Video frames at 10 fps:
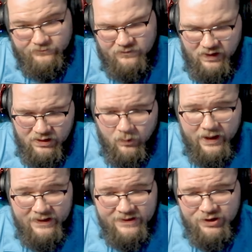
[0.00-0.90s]
in a
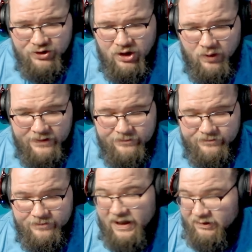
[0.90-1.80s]
way, this could go in
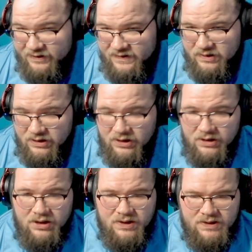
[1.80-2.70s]
pirates,
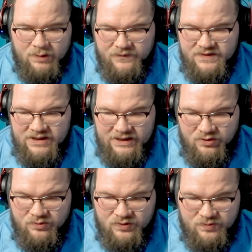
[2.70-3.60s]
because like we've seen,
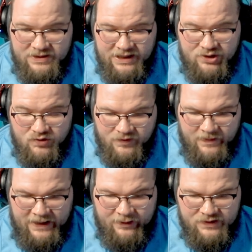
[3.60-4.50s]
there's potential for
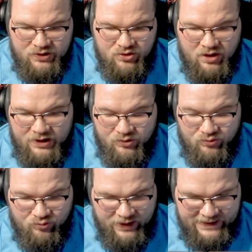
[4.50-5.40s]
pirates to draw a
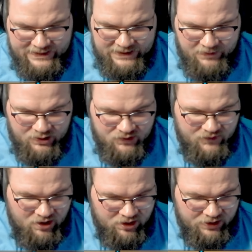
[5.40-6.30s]
crazy amount of
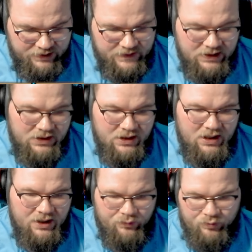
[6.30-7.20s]
cards.
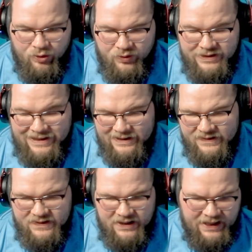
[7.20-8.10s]
Rogue
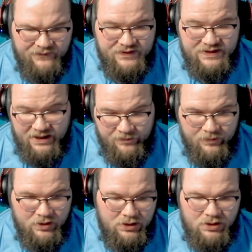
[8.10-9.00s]
tends to have
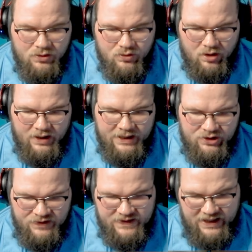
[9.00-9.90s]
some draw
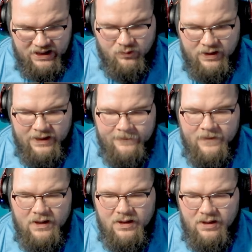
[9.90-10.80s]
engines anyway.
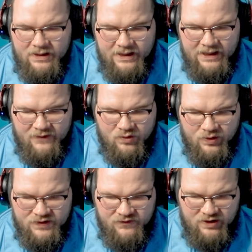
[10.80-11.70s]
And then, of
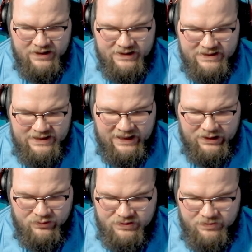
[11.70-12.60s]
course, if you get this
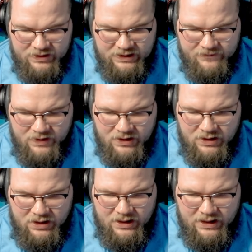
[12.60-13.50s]
down to be,
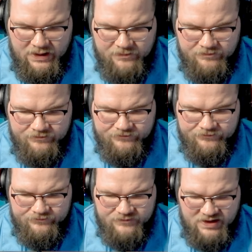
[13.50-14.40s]

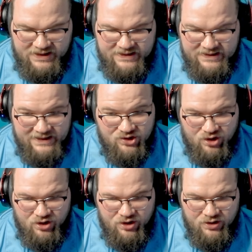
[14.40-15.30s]
because this
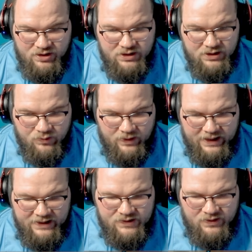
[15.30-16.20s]
turn,
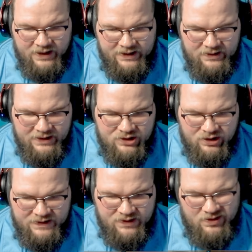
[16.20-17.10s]
right? So like initially
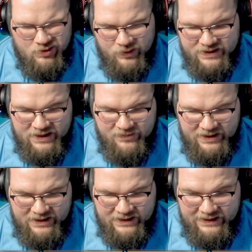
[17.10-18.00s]
it's always going to
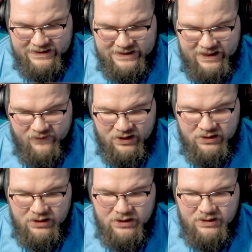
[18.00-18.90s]
be at least 7,
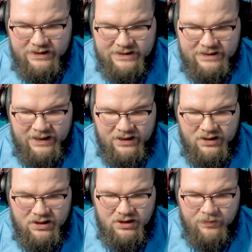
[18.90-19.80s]
let's say.
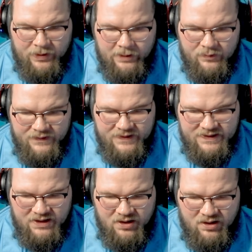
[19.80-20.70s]
You probably want this
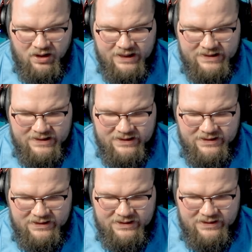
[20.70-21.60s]
to cost
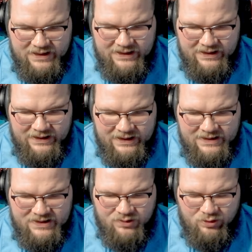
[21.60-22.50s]
at
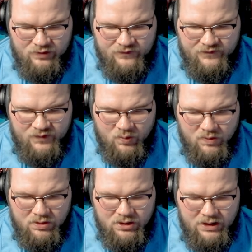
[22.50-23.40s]
least 3 or
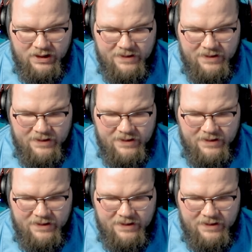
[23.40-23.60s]
4, But